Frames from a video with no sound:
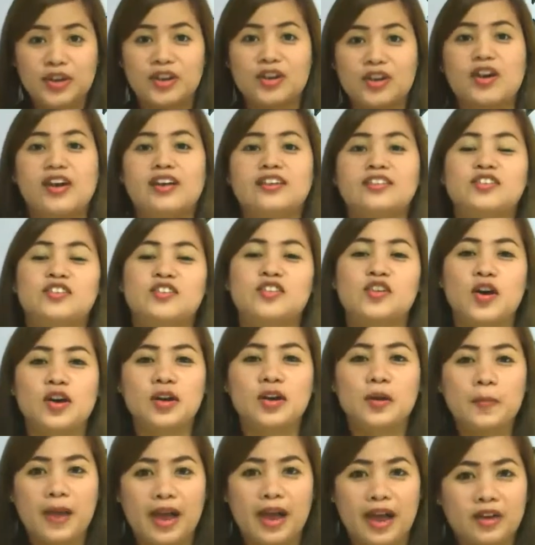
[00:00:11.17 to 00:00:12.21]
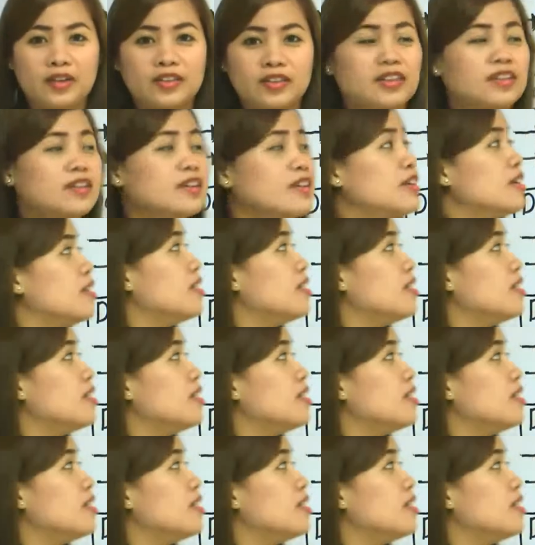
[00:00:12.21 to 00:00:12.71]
we're going to talk about